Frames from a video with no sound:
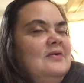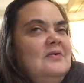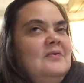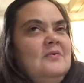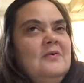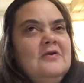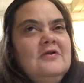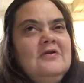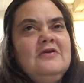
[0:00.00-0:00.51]

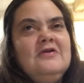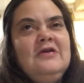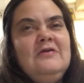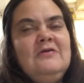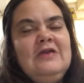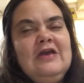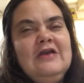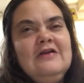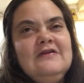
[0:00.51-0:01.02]
1 or 2
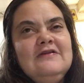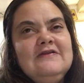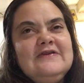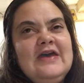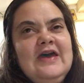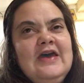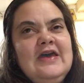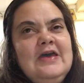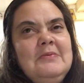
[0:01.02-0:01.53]
tears
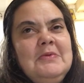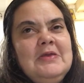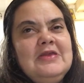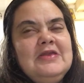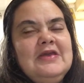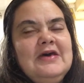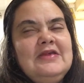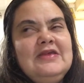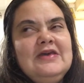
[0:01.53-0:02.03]
came and
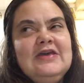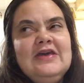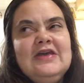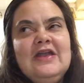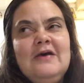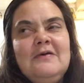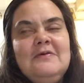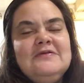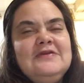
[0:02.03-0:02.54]
nothing, and
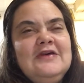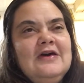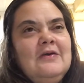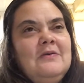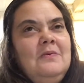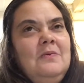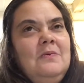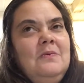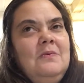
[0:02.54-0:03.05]
I was like,
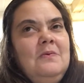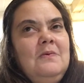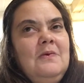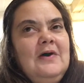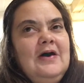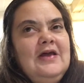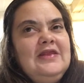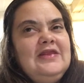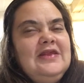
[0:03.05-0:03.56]

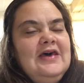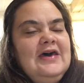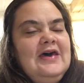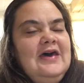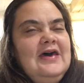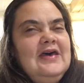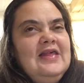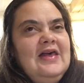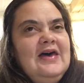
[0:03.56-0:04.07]
what the
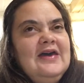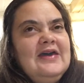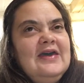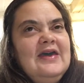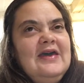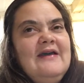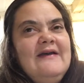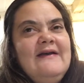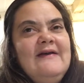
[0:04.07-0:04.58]
heck? Like,
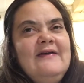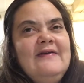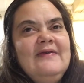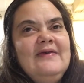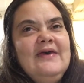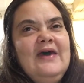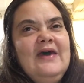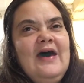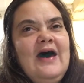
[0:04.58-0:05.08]

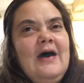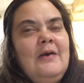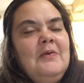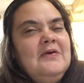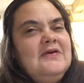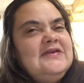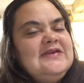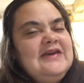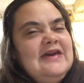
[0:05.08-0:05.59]
I
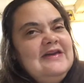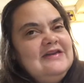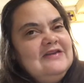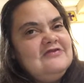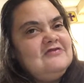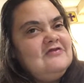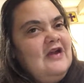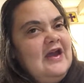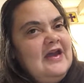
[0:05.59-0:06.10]
will say it
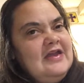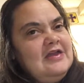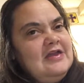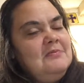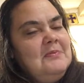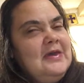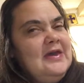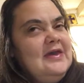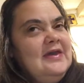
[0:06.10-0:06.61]
distracted
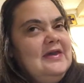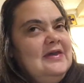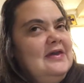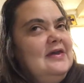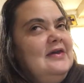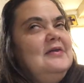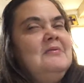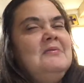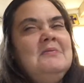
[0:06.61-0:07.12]
me,
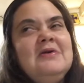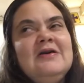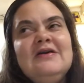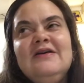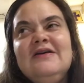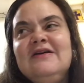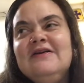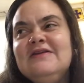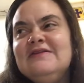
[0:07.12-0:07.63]

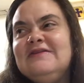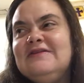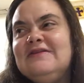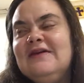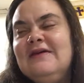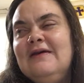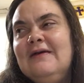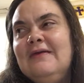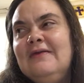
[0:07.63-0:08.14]
because
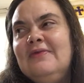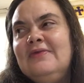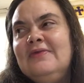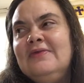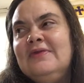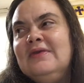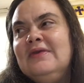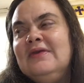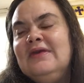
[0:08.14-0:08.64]

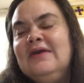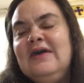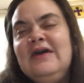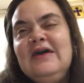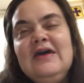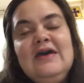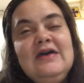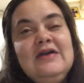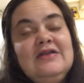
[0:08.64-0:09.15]

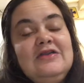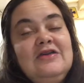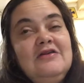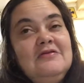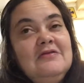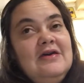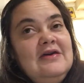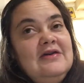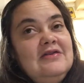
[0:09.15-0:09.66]
it
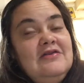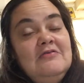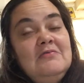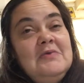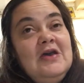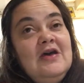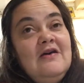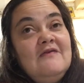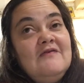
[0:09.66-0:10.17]
took
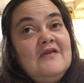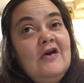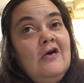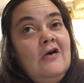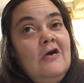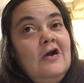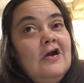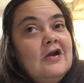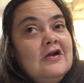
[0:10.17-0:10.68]
me off
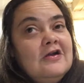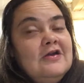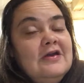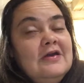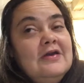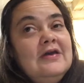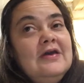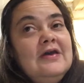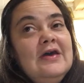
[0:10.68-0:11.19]
guard,
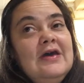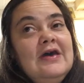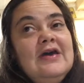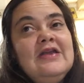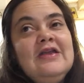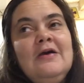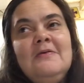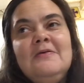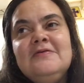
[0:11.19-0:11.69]

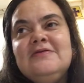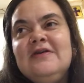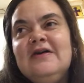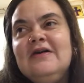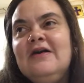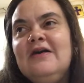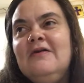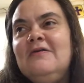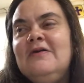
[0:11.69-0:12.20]
and I was
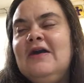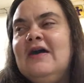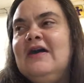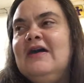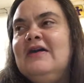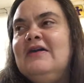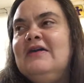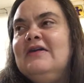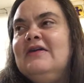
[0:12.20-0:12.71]
like,
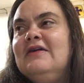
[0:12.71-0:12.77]
okay,